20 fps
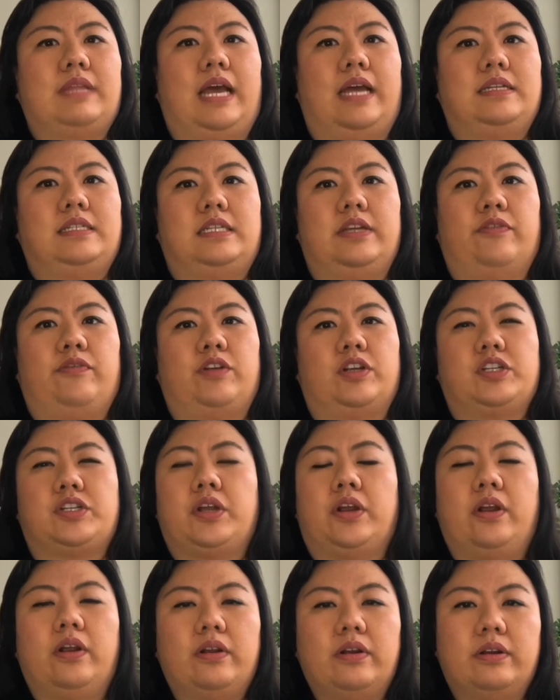a different
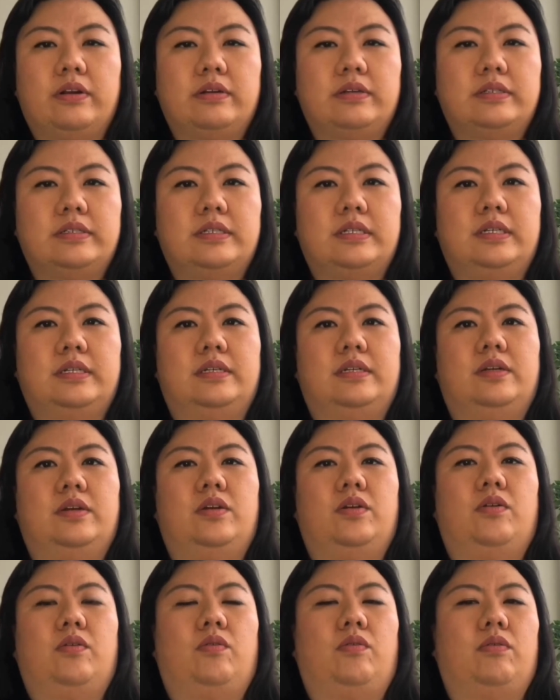turn
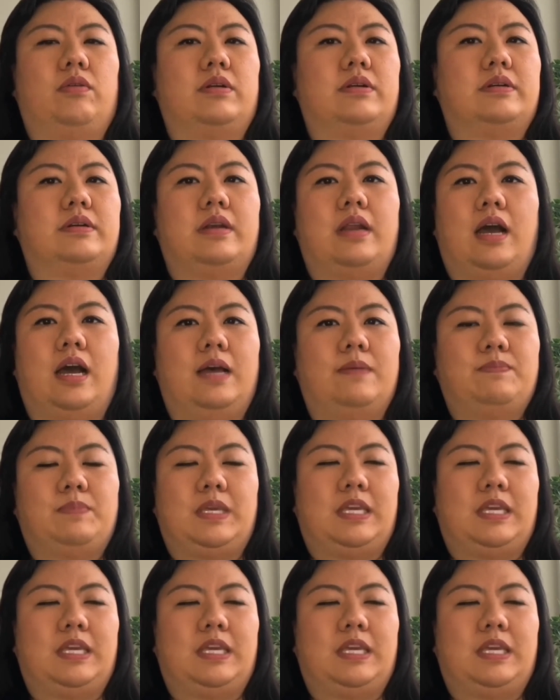or not